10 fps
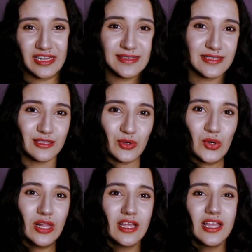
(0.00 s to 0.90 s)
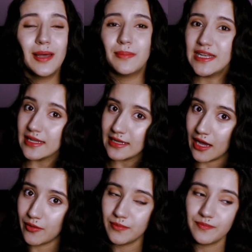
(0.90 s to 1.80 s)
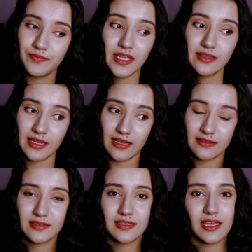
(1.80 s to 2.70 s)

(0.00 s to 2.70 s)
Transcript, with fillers: in this school, but not now, not yet.